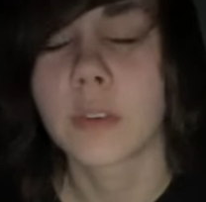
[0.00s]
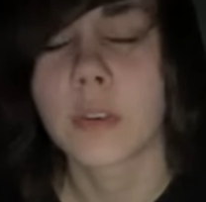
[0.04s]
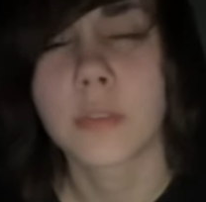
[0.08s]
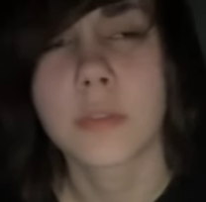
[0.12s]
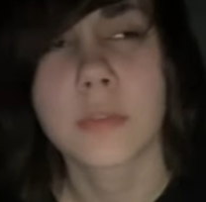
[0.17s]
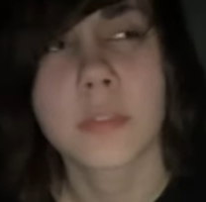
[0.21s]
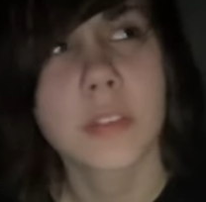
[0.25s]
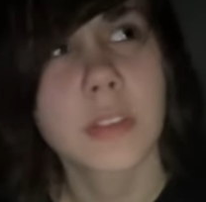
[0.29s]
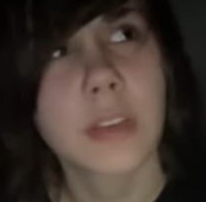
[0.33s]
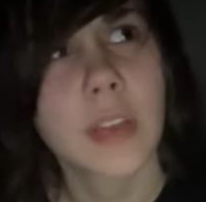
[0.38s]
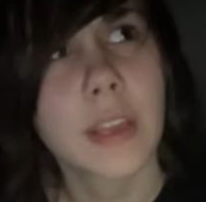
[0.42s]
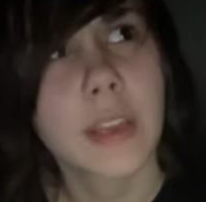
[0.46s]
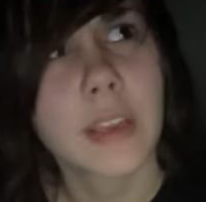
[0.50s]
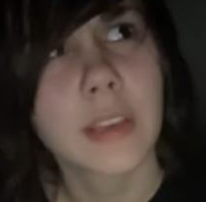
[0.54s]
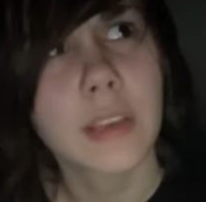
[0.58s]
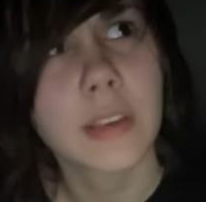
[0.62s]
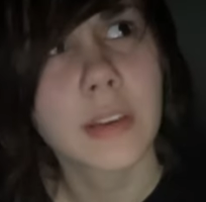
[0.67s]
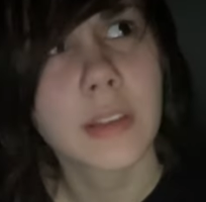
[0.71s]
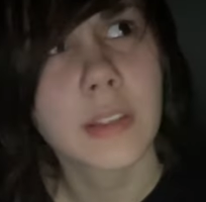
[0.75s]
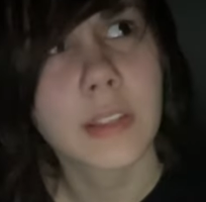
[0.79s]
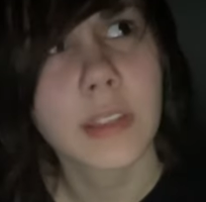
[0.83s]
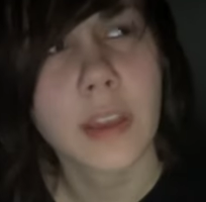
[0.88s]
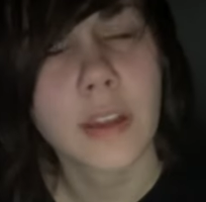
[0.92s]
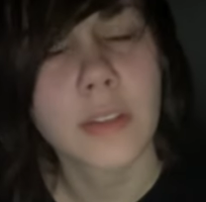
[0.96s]
or did I
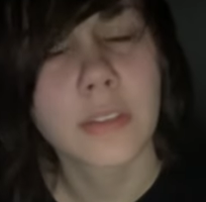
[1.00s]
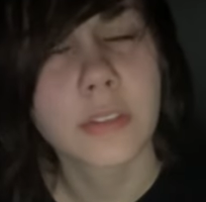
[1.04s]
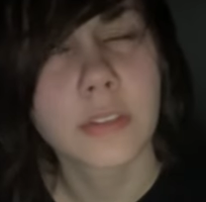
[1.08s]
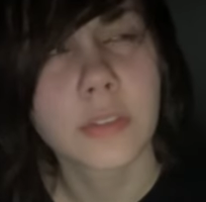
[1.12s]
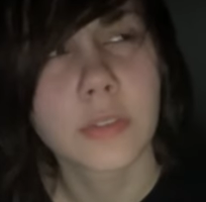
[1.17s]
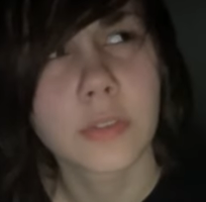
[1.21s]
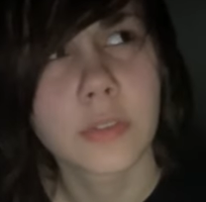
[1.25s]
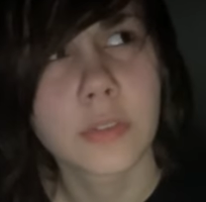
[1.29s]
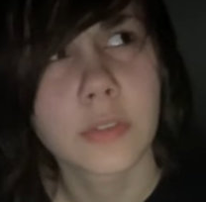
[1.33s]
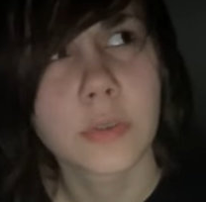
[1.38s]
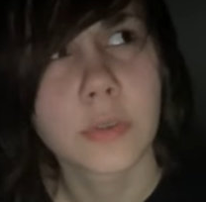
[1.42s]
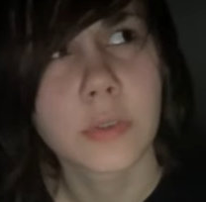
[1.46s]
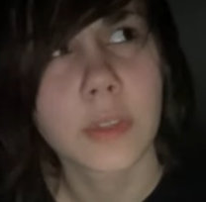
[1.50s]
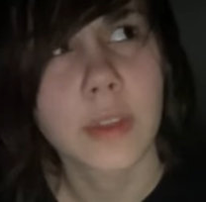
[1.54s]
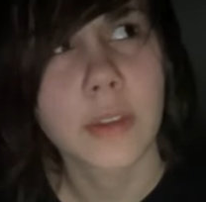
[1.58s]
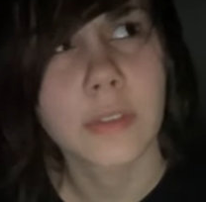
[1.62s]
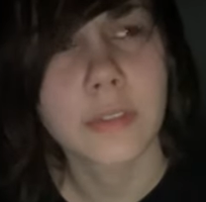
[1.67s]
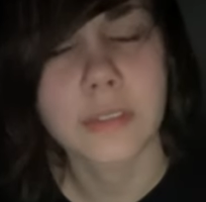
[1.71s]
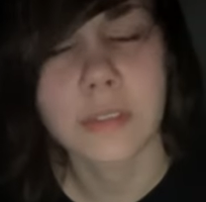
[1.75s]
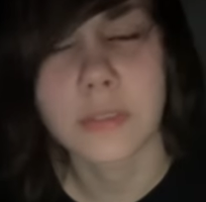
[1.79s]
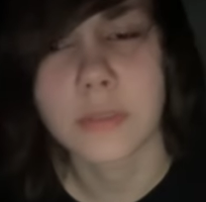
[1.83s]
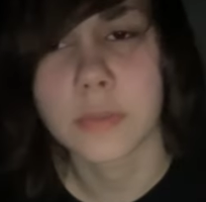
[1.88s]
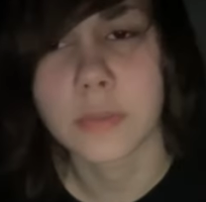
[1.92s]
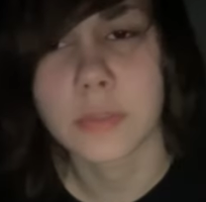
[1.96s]
get 1,000 or
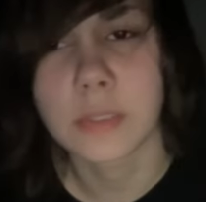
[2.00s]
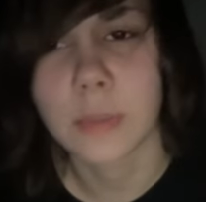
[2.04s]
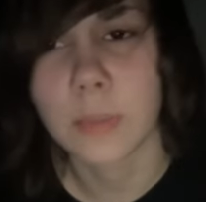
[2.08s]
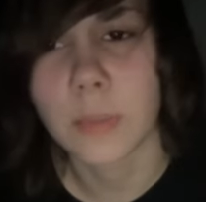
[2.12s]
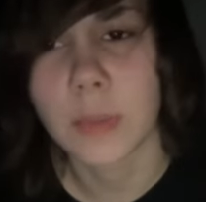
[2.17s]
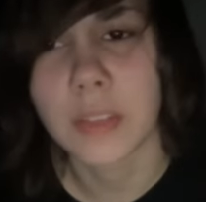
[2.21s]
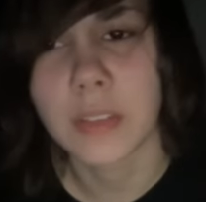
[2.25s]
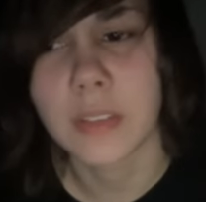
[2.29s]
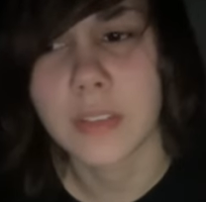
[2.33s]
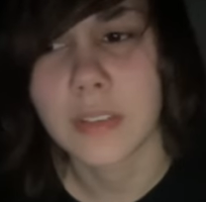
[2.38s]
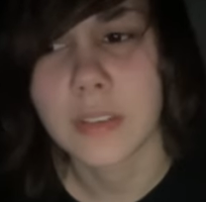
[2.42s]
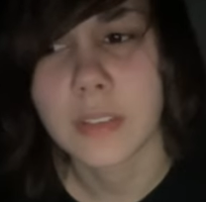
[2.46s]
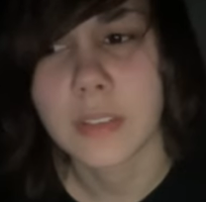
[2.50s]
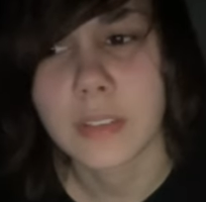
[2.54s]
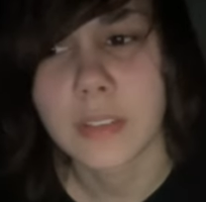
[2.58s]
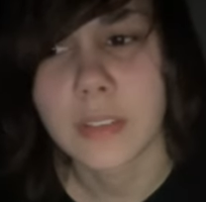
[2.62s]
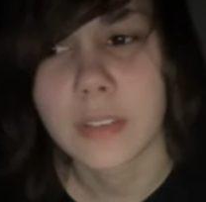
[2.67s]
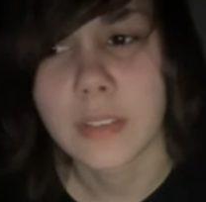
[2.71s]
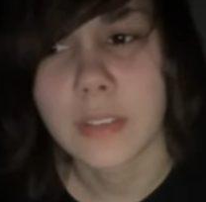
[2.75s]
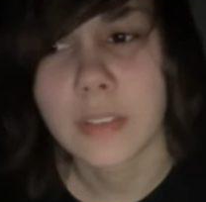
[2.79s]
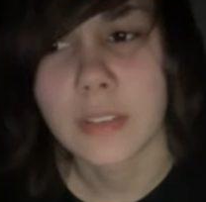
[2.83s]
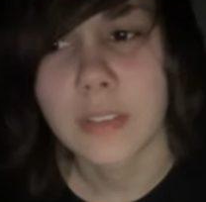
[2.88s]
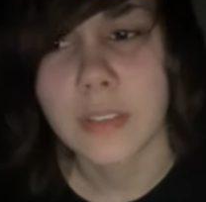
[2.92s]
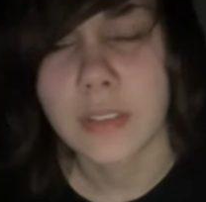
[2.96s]
2,000 or something?
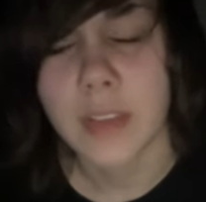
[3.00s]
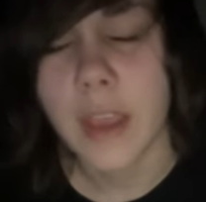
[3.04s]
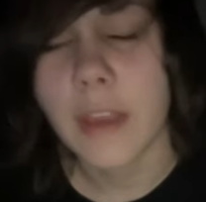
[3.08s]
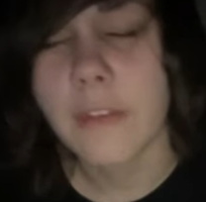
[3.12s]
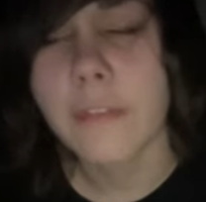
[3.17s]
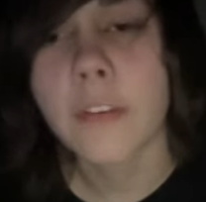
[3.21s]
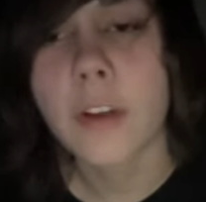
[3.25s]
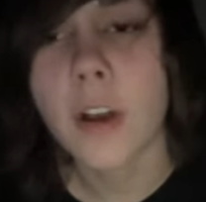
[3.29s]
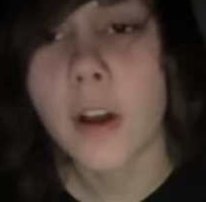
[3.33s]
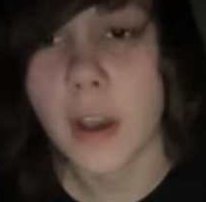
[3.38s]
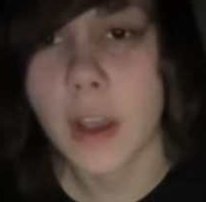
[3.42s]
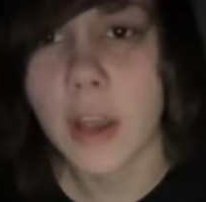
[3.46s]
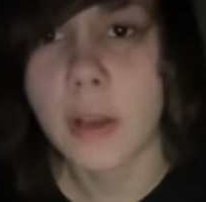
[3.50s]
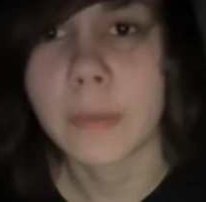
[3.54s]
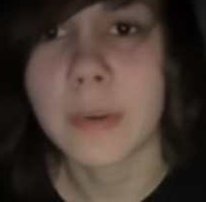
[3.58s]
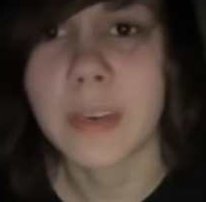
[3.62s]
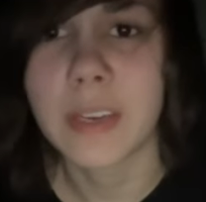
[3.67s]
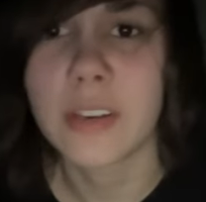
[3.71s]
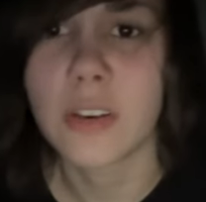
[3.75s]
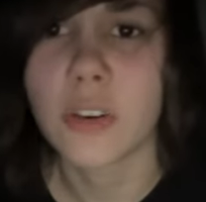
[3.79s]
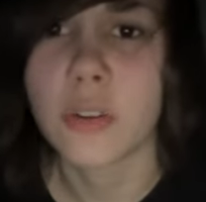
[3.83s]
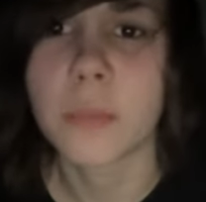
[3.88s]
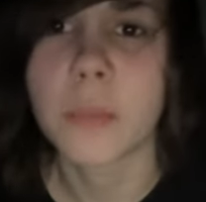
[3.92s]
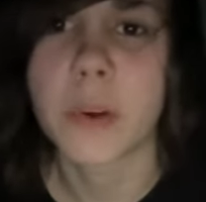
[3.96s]
I forgot how many
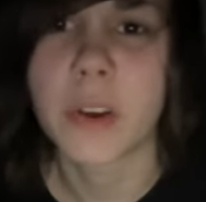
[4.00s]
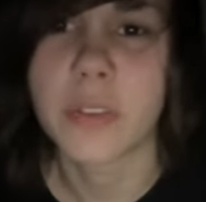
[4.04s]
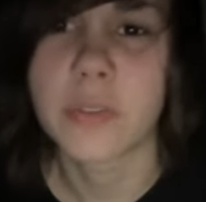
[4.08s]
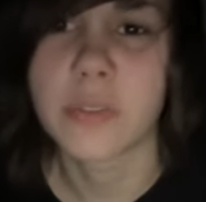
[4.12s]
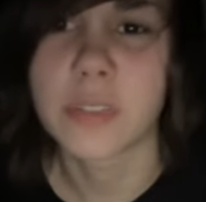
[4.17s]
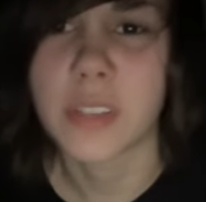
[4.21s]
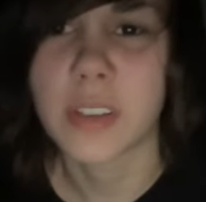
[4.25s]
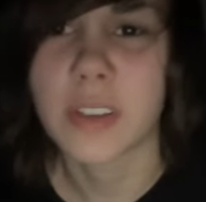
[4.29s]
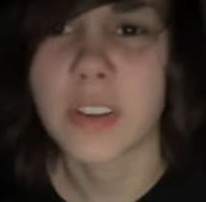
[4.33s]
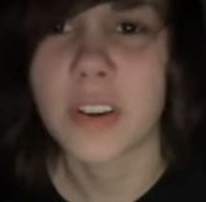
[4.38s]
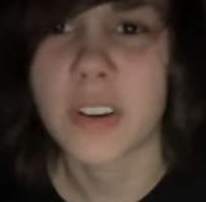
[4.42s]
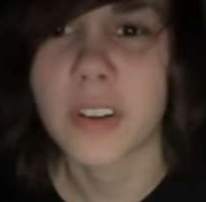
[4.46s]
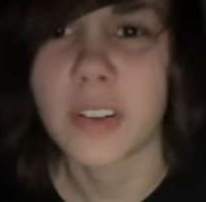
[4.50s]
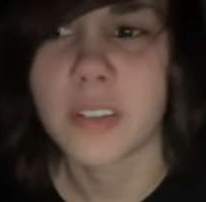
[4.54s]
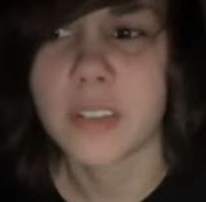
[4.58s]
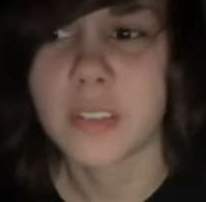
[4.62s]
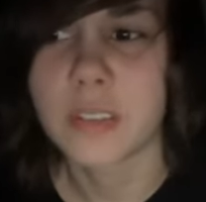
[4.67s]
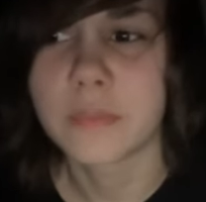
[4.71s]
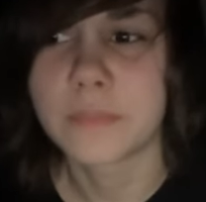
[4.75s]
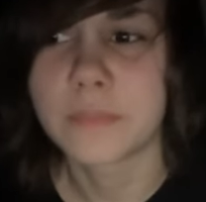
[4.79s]
Nook miles I got.